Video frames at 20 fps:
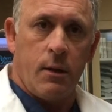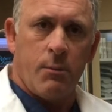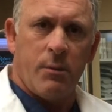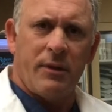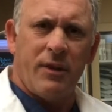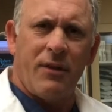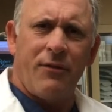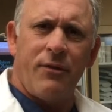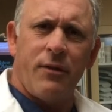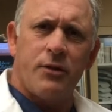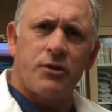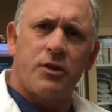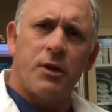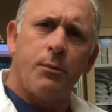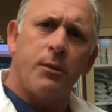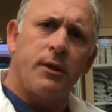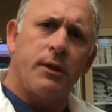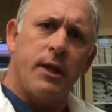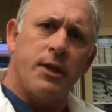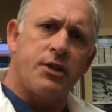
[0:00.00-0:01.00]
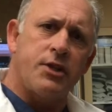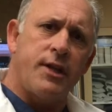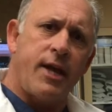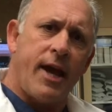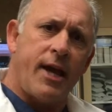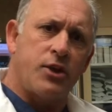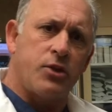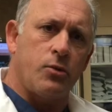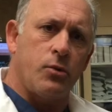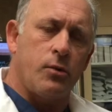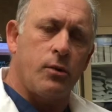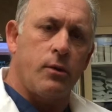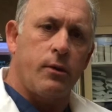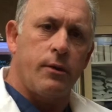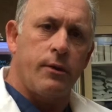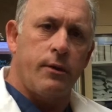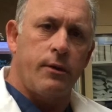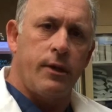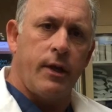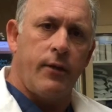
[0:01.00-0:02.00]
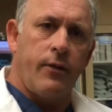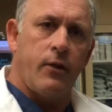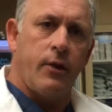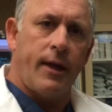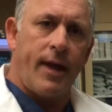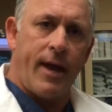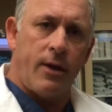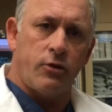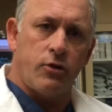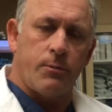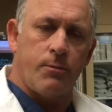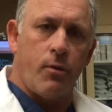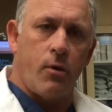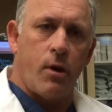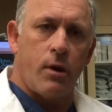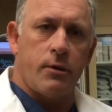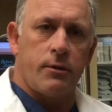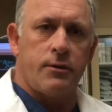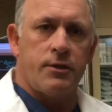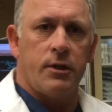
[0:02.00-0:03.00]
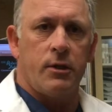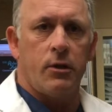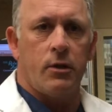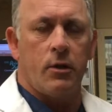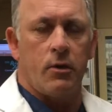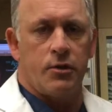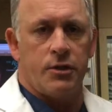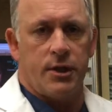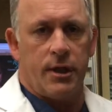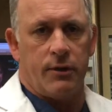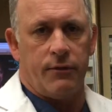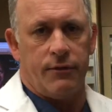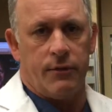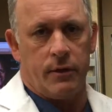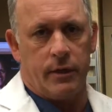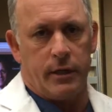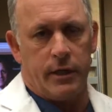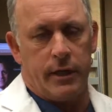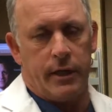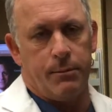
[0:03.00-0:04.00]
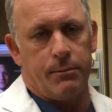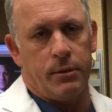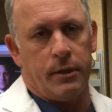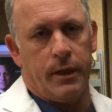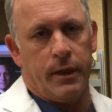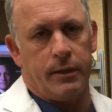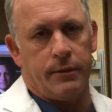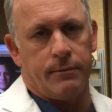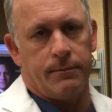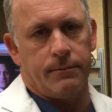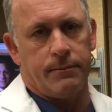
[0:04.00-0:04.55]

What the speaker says: but they feel somewhat less natural than their counterpart silicone gel fill implant.